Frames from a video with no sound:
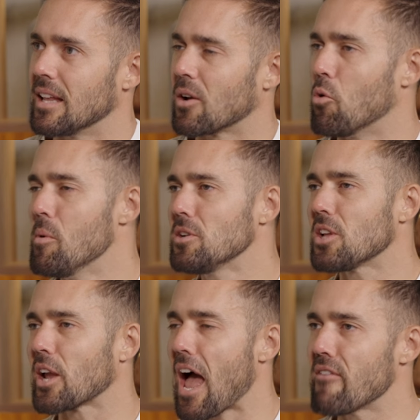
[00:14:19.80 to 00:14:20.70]
almost
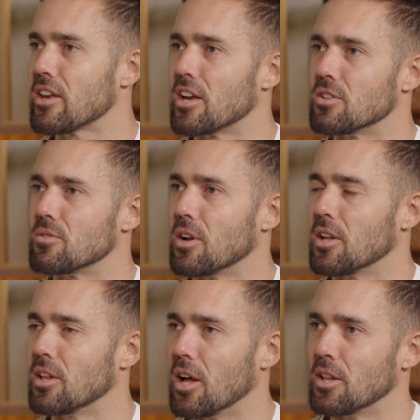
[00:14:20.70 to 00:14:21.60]
like having a
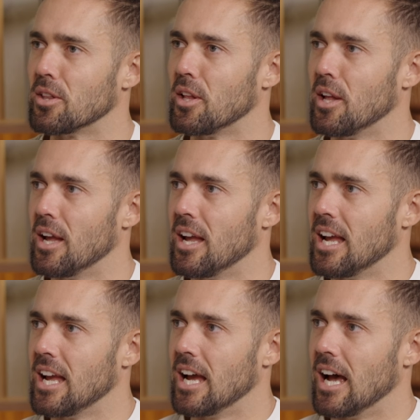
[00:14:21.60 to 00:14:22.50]

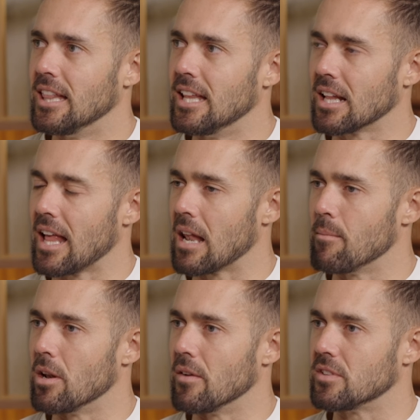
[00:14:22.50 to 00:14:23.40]
little
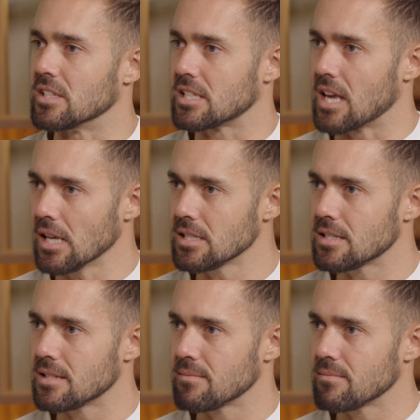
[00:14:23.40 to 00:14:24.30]
element of
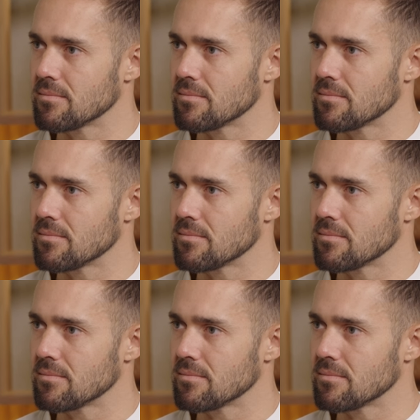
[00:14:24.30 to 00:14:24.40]
disgust